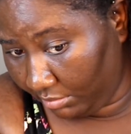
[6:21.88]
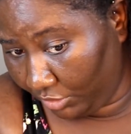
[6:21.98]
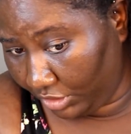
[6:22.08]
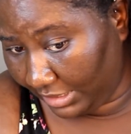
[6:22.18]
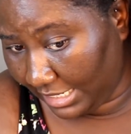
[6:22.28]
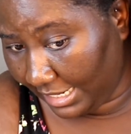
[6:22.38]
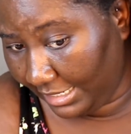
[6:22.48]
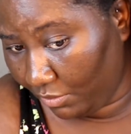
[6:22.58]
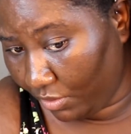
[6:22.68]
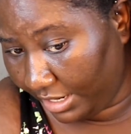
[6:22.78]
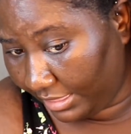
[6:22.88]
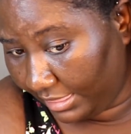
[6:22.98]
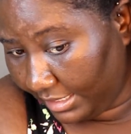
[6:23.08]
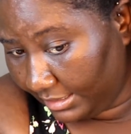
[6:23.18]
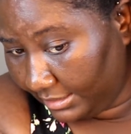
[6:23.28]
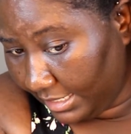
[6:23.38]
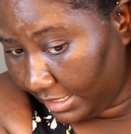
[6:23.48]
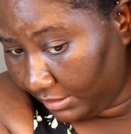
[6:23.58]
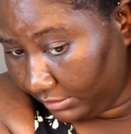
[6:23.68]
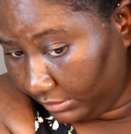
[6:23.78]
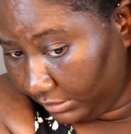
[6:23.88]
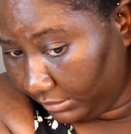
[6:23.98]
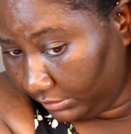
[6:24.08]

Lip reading: I'm just cutting where it thins out.